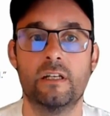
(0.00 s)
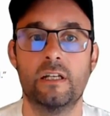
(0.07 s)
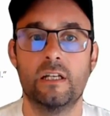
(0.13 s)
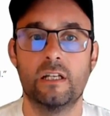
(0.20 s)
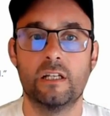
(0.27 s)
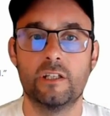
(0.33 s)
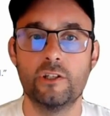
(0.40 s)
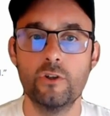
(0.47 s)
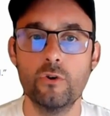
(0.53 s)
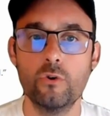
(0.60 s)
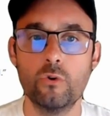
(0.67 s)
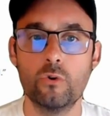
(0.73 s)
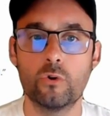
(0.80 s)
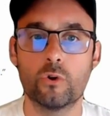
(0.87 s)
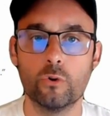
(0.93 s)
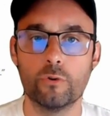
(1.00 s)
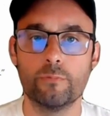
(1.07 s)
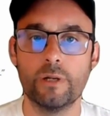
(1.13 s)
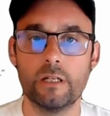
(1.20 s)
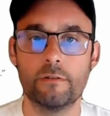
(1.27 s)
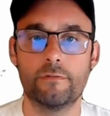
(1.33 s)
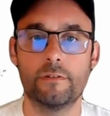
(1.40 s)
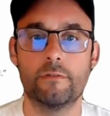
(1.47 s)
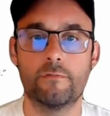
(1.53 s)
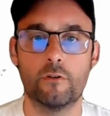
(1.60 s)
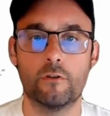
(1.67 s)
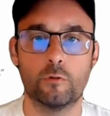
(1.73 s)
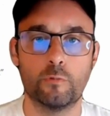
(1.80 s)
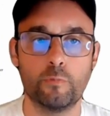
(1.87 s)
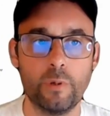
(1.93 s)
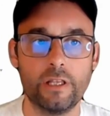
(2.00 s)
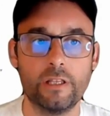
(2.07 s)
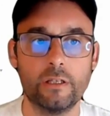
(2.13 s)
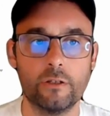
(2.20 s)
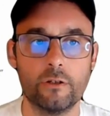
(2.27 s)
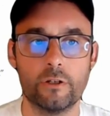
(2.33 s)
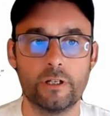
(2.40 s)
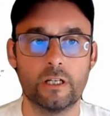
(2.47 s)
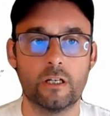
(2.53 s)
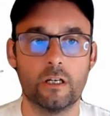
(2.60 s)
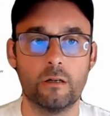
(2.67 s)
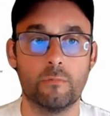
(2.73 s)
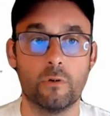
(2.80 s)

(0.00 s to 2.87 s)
you could benefit from spreading your income